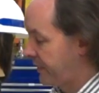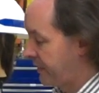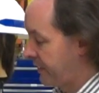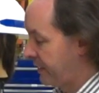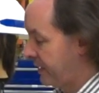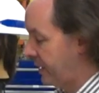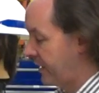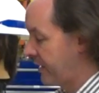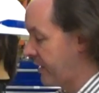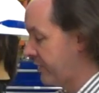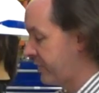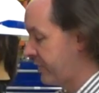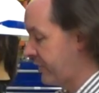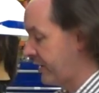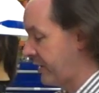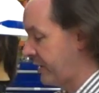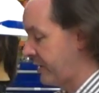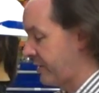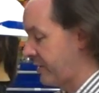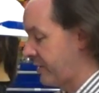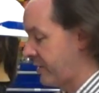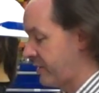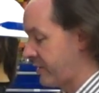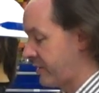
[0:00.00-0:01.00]
Now this
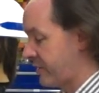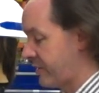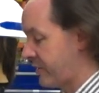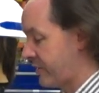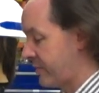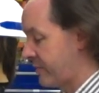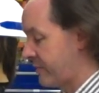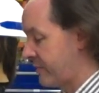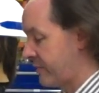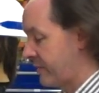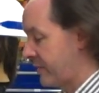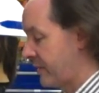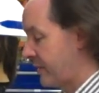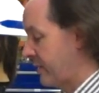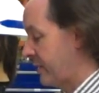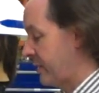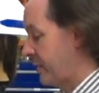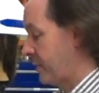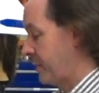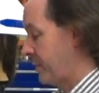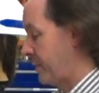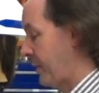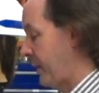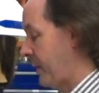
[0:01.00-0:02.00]
thing is
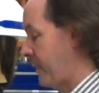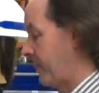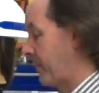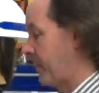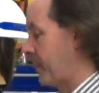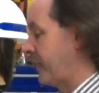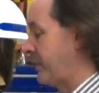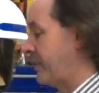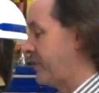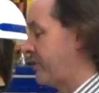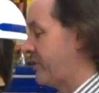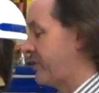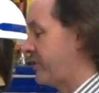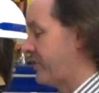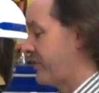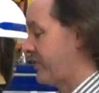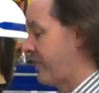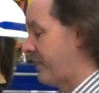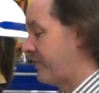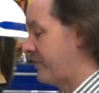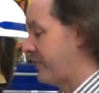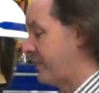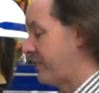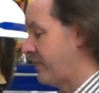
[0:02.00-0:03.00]
probably
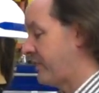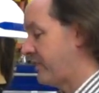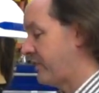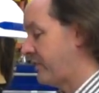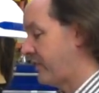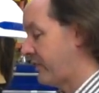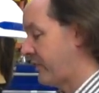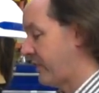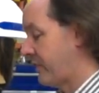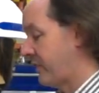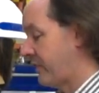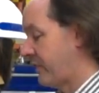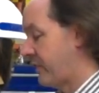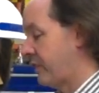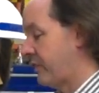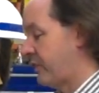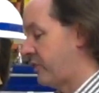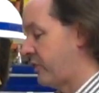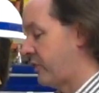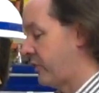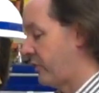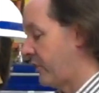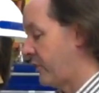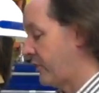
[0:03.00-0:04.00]
70s
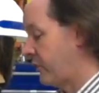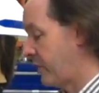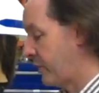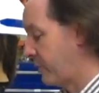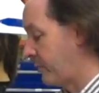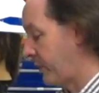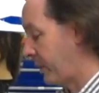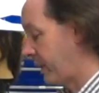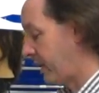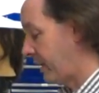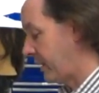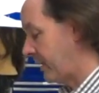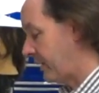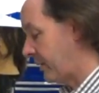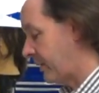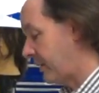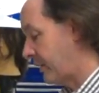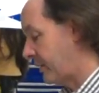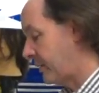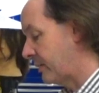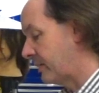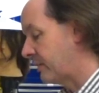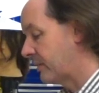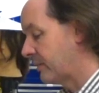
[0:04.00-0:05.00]
vintage, judging by
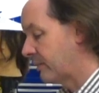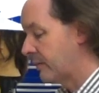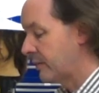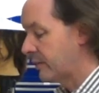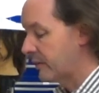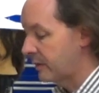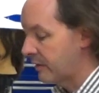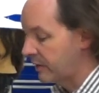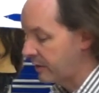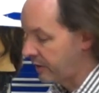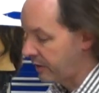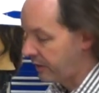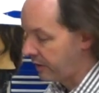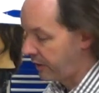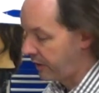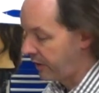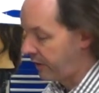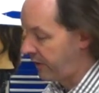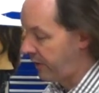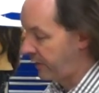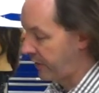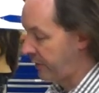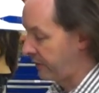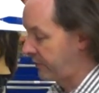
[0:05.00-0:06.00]
the
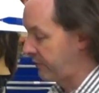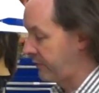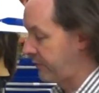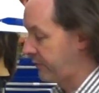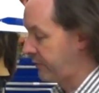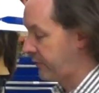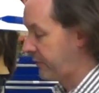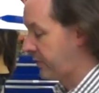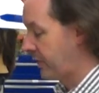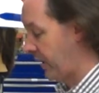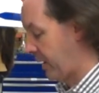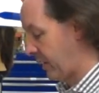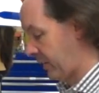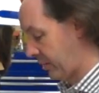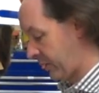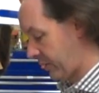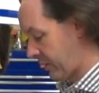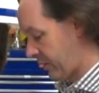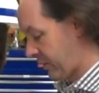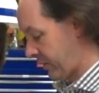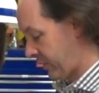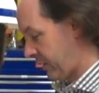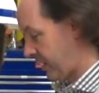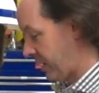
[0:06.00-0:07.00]
the
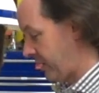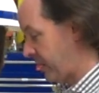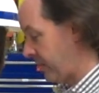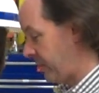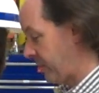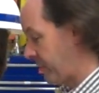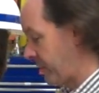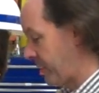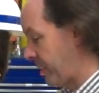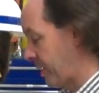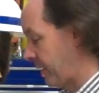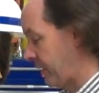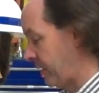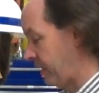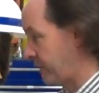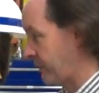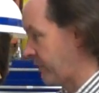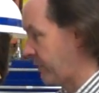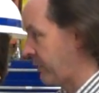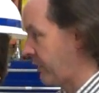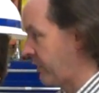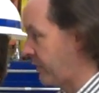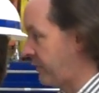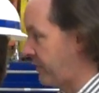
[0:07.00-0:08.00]
color scheme, the
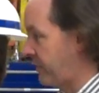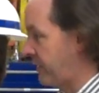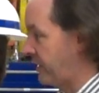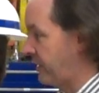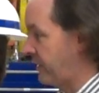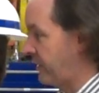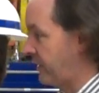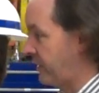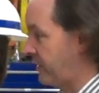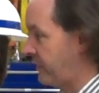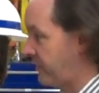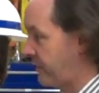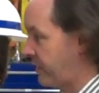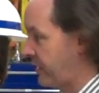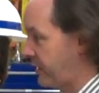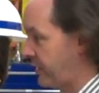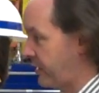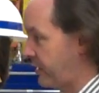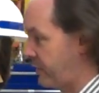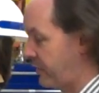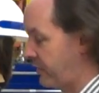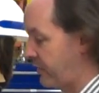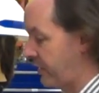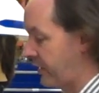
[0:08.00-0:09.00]
look, the feel, the
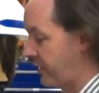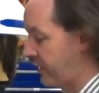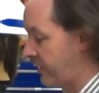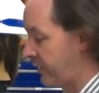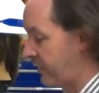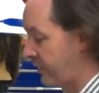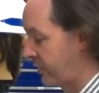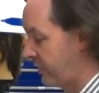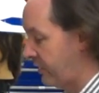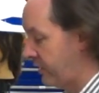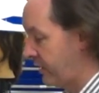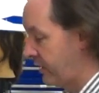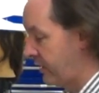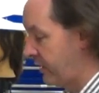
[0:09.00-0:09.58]
fit, the finish.